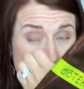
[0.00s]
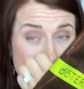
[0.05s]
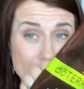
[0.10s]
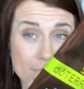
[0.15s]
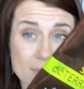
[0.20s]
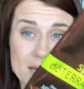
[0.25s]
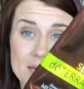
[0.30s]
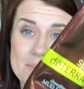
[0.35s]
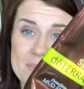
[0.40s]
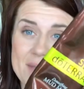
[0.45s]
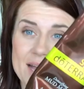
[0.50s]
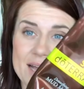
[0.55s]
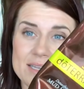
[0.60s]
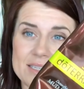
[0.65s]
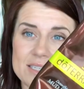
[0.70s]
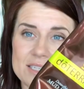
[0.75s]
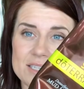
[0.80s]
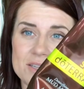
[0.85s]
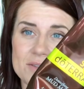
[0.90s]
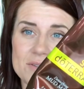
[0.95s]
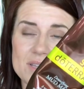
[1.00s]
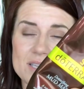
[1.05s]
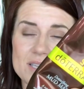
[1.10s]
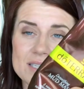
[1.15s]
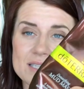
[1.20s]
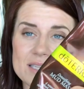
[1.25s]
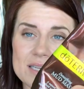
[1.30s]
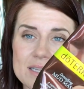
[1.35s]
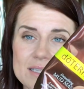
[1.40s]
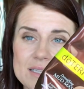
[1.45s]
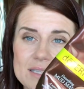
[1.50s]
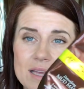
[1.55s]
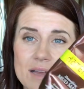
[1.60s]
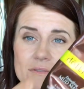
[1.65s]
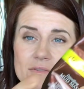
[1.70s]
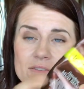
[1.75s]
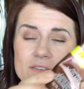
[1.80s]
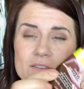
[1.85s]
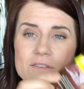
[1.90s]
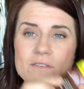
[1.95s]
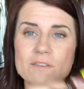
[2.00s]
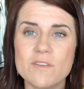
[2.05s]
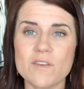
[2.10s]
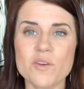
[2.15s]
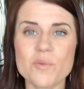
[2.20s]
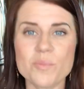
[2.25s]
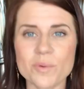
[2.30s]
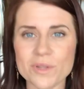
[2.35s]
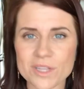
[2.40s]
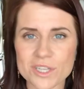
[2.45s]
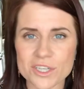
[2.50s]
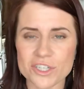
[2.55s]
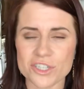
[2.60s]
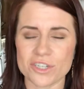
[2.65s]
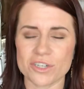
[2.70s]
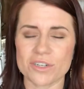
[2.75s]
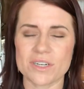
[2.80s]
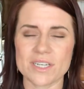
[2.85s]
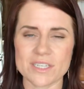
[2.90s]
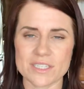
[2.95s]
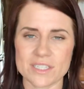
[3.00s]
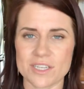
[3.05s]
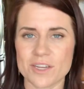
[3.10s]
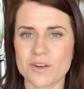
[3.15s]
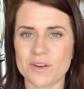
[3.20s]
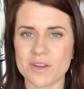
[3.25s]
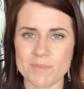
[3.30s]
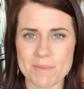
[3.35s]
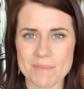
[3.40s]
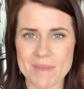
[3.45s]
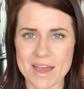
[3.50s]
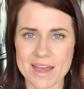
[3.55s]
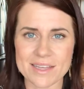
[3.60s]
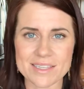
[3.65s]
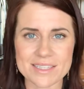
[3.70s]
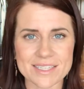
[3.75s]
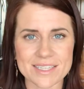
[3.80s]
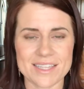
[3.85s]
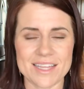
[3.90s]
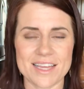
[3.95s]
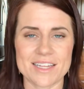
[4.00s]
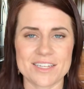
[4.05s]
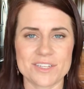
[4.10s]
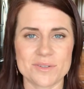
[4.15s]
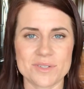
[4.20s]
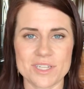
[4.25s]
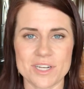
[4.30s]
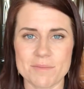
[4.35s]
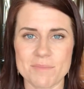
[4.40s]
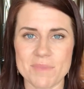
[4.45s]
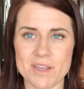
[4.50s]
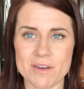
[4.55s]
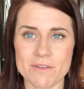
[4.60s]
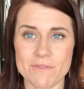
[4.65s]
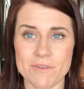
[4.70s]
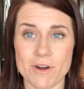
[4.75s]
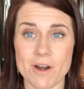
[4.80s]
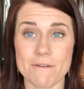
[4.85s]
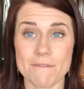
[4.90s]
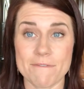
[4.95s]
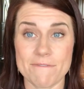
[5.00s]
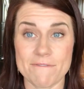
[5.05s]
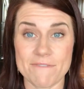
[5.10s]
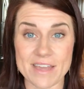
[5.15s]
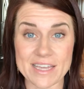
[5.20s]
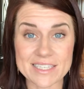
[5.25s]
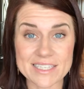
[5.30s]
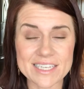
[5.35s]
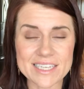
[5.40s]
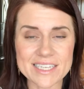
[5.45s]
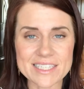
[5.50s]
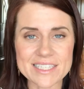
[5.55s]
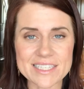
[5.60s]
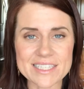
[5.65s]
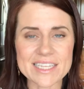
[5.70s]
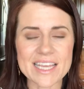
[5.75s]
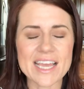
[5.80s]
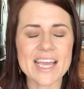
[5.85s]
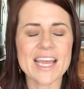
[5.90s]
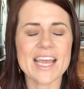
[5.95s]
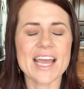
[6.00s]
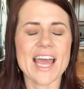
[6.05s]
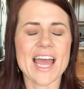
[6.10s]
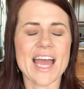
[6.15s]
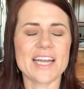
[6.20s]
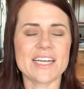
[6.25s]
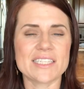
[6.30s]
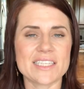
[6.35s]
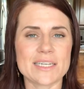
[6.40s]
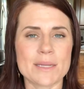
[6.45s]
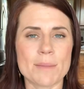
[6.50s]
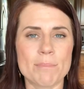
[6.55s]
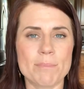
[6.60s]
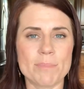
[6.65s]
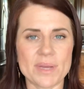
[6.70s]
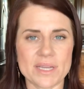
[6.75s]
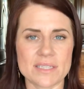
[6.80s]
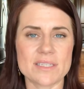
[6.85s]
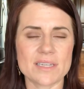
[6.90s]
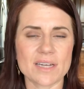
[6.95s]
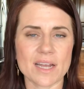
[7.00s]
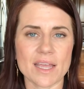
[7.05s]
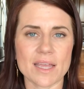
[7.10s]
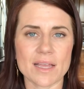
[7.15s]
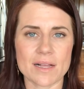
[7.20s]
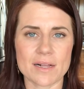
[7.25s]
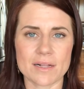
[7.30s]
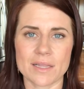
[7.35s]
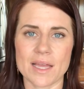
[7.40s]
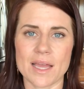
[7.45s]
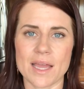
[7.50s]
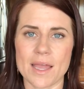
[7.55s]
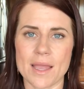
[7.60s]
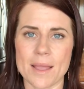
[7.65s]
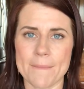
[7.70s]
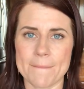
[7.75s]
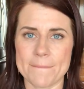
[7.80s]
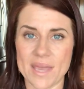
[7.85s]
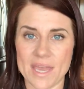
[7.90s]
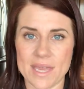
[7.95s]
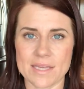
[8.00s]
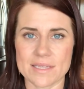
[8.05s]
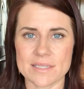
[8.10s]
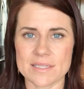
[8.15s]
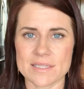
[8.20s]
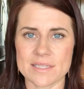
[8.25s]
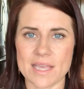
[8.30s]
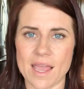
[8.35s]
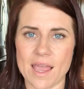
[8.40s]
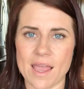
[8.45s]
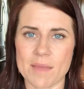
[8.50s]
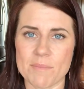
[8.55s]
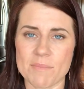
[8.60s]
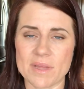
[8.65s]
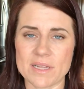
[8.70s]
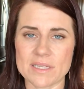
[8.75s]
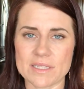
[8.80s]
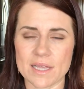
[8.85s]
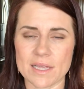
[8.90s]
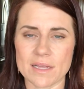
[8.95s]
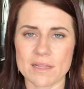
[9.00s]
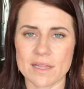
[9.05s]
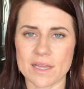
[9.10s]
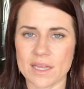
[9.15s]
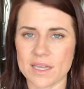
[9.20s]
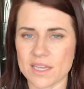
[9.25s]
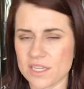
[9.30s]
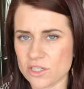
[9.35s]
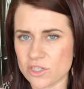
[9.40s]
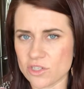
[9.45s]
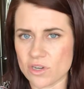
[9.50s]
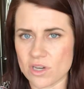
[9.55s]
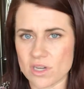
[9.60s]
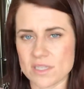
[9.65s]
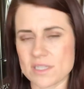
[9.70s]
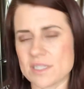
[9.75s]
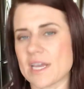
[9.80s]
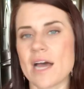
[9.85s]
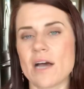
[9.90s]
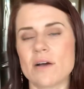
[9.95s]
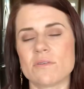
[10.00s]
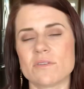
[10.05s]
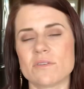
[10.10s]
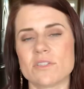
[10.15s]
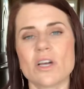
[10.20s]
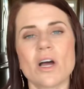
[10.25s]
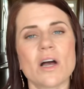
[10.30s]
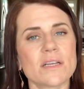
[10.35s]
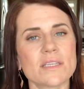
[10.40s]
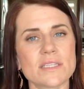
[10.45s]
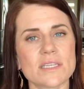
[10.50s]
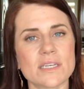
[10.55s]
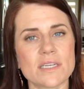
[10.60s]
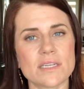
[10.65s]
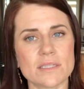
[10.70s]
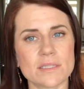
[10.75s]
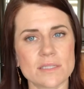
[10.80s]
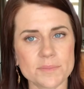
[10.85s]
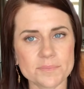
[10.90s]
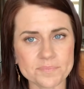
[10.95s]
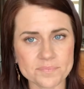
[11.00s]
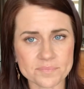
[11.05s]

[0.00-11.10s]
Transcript: mud mask. So this is a super luxurious creamy mask that doTERRA made for our faces. And it's in a bentonite clay base. And bentonite clay draws out toxins,